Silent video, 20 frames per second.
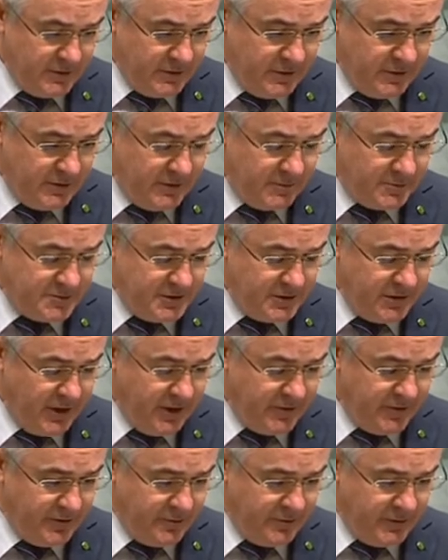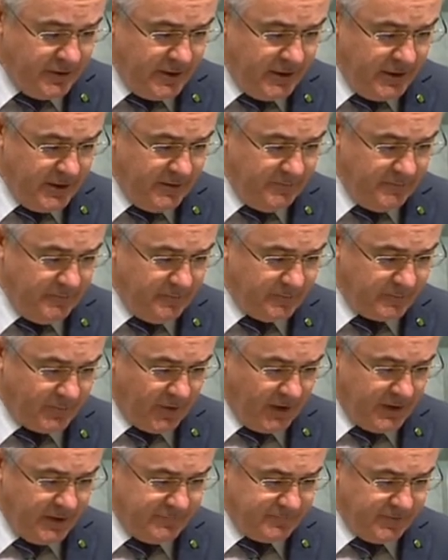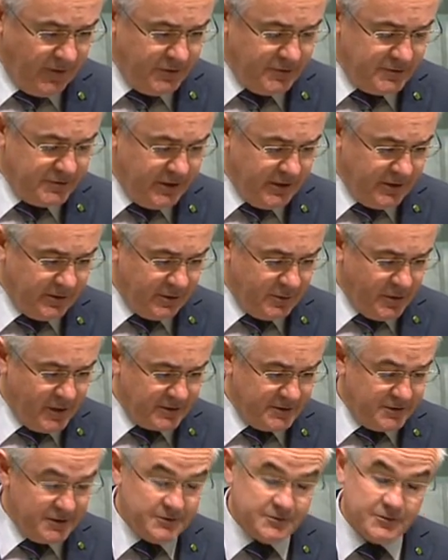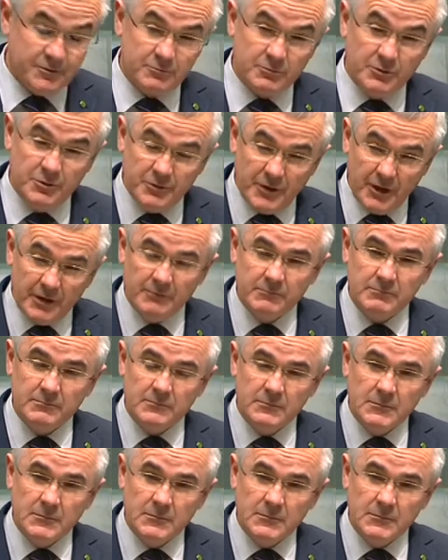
There was another phone tower erected in Taroona,